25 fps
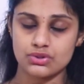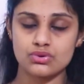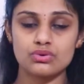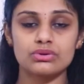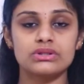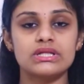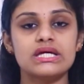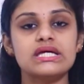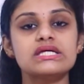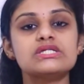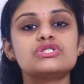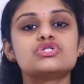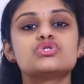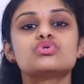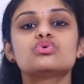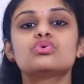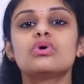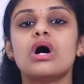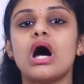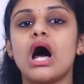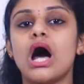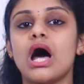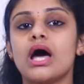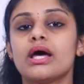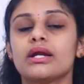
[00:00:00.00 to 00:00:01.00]
So these
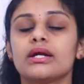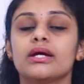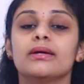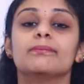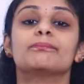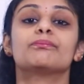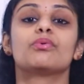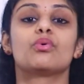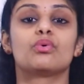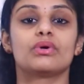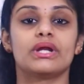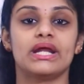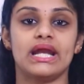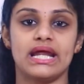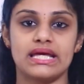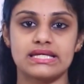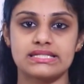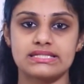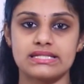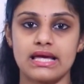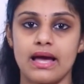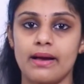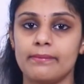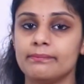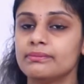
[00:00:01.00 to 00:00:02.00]
two are important
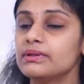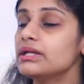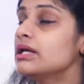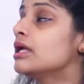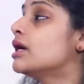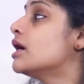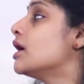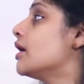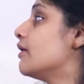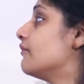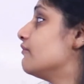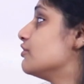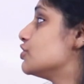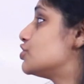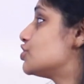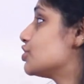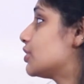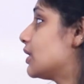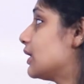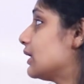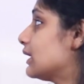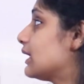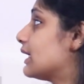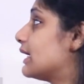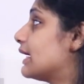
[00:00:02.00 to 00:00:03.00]
examples which you
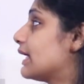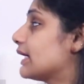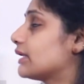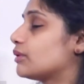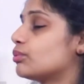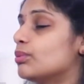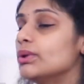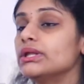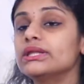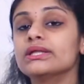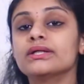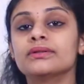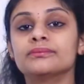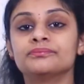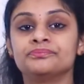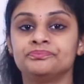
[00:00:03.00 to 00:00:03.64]
can connect with